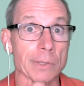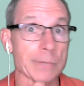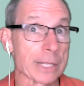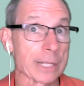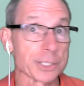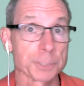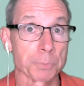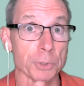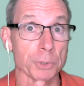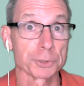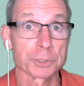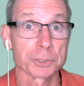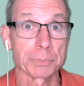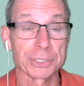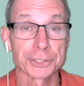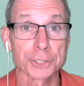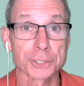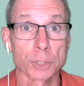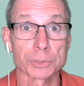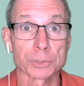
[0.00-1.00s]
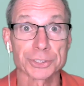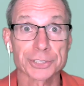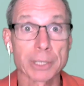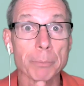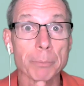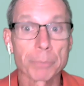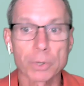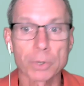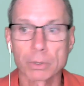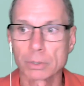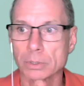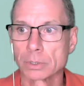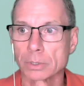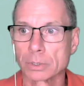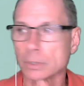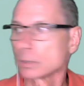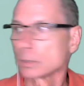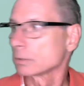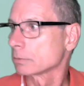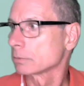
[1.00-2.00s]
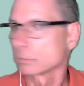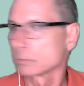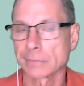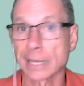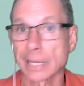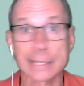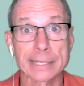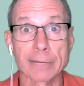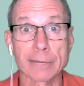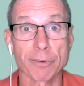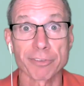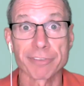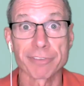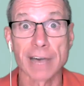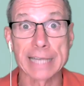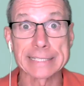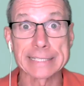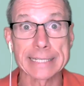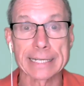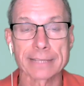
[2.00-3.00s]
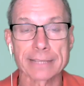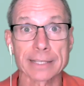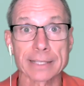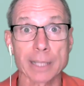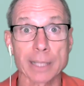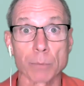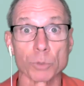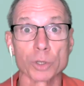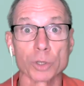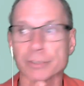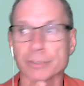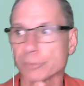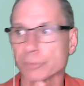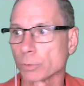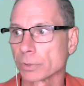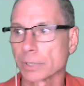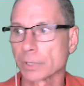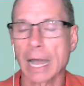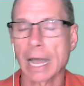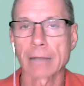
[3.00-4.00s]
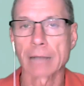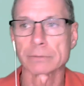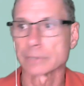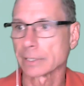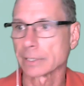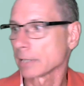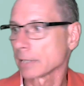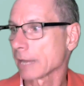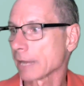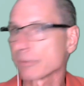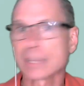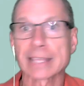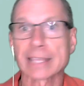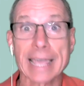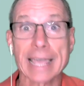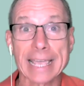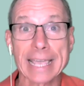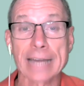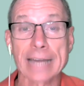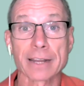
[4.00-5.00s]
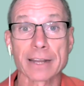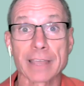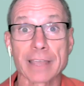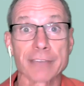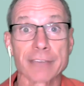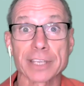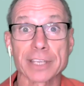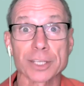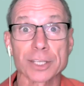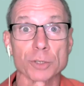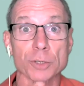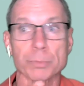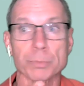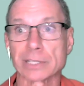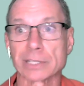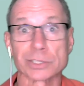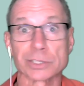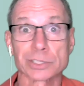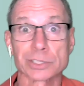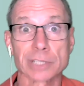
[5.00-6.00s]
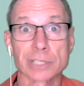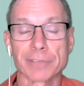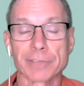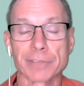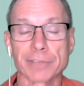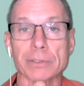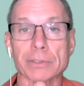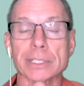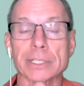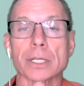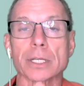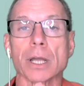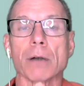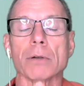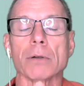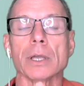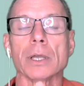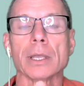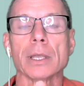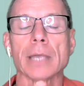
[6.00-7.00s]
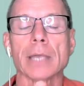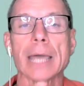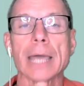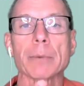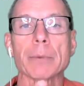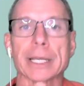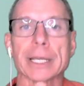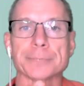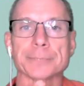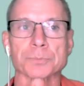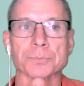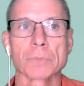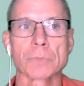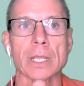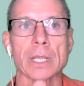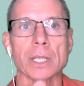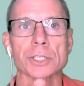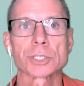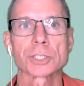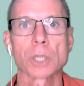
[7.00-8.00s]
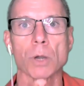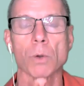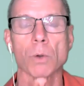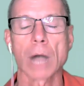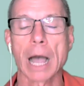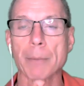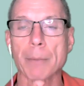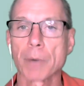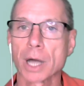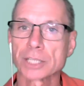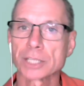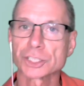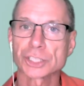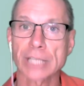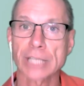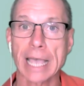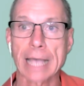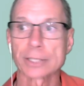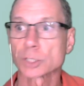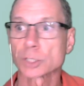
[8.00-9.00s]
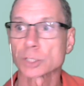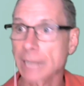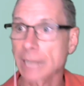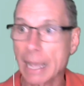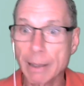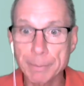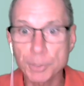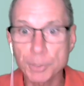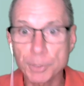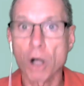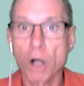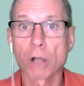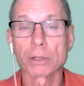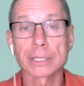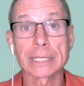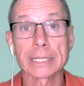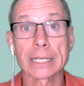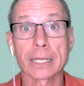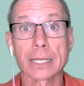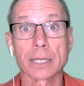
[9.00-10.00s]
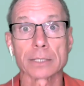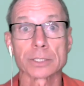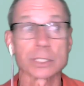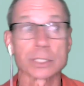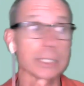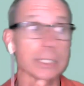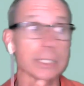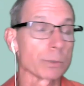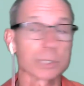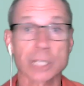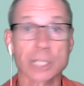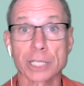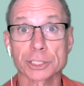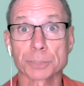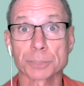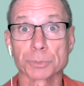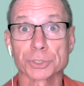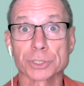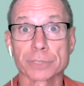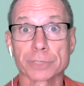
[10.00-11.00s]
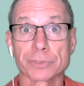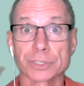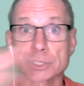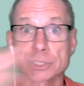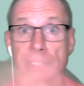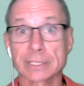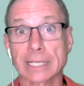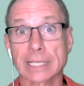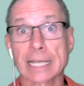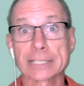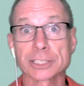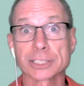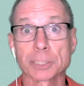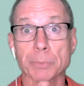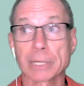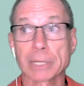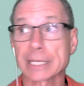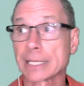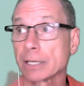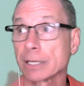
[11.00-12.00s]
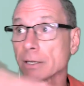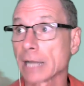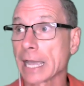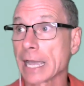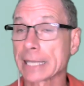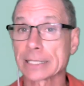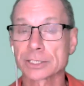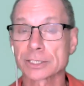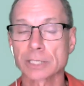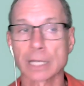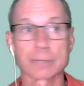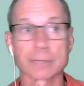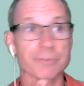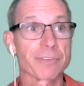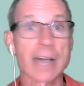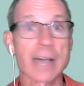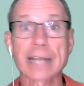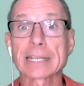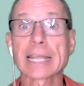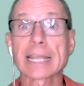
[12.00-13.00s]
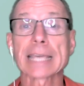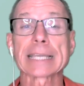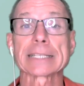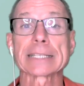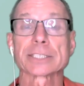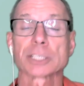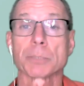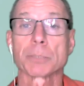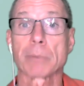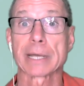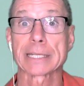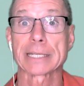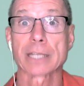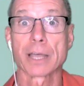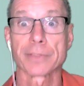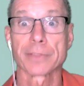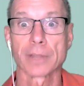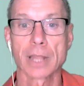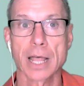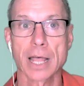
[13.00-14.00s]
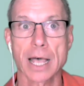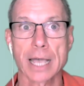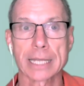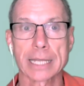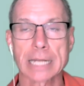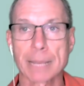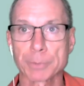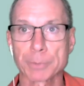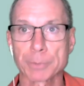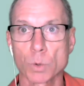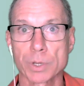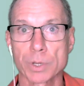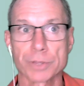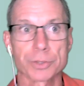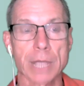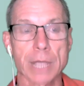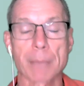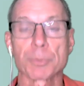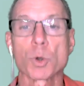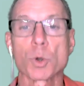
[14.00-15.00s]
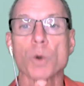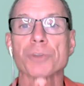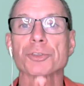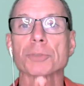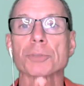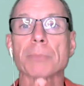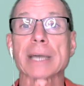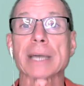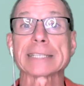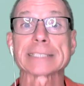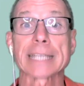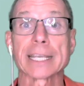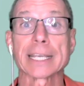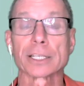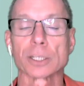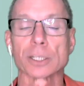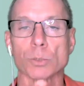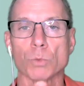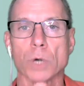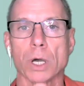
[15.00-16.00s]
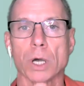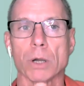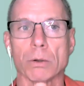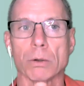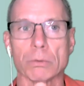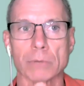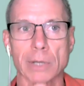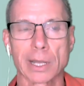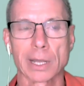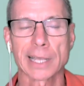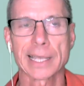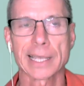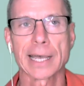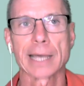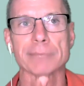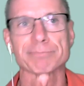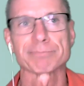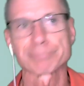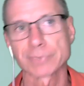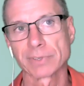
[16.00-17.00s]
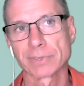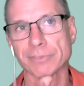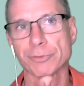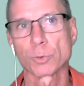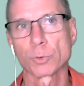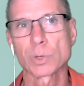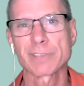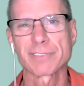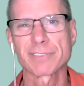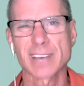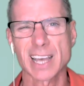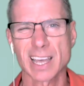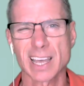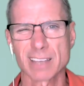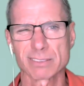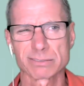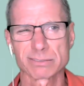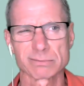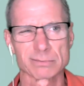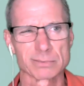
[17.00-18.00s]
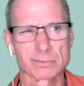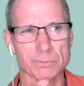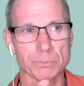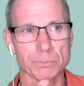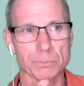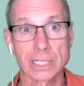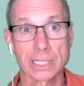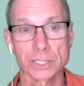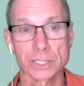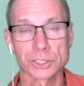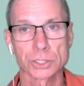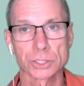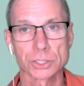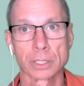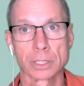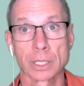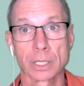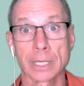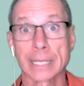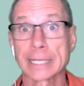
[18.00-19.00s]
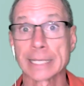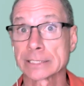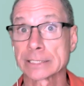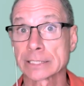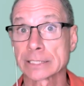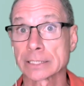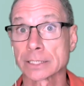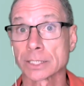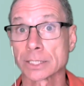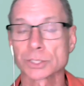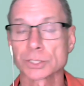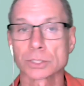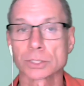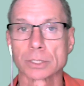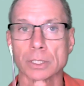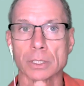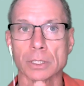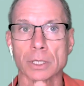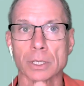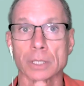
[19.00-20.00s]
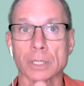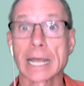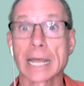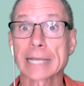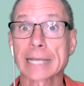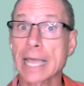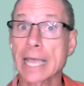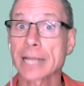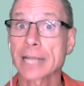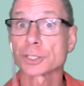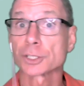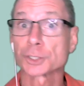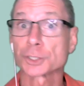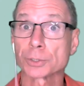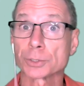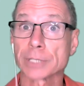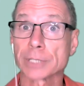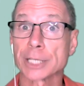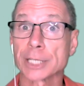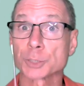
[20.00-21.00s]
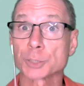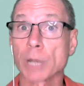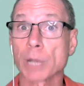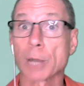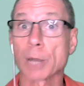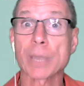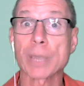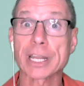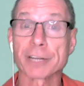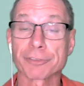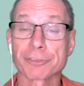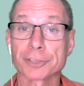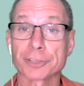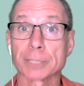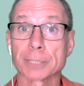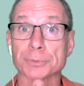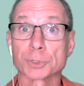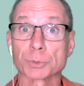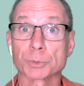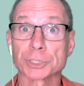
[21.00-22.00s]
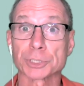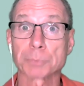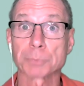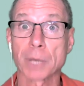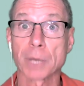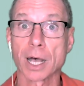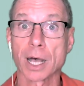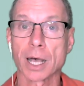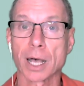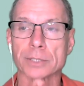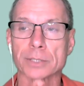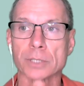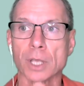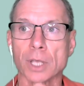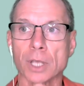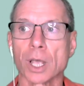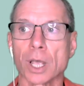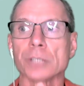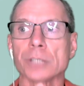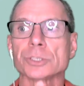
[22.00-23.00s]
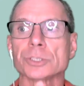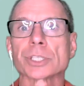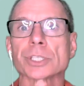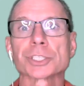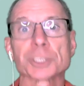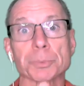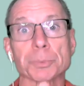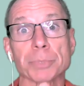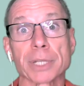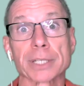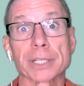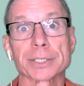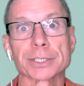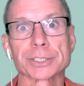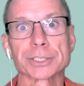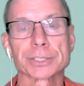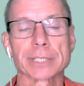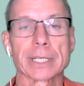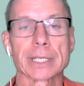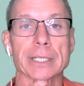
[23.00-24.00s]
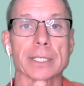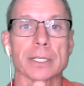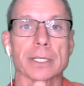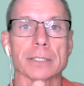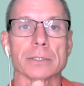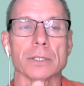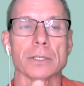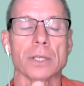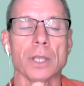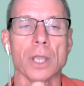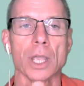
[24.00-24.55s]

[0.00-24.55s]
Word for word: That's supposed to be so simple. I can never find anything that I'm looking for. That I, everything they got on the F A Q page is stuff I don't even know. Anyway, so I'm on chat. So now I'm calling in to deal with customer service because I got somebody here. I get finally I get somebody on the line. I'm going I'm going through my tale of woe. I got forty-five minutes into this, not counting the two days where I waited for them to respond, just to plug this thing in.